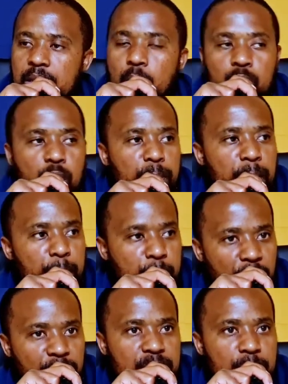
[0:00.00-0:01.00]
They will not be
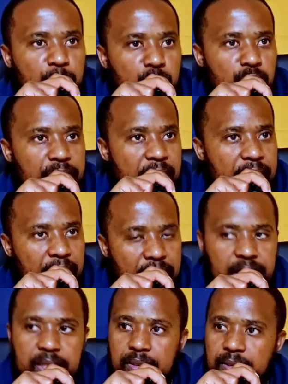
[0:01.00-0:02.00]
profitable to their
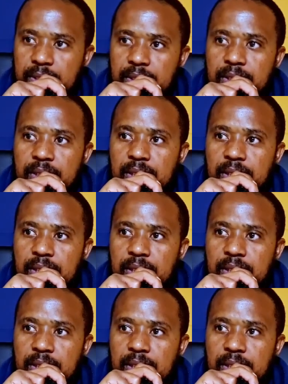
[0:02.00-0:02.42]
nation.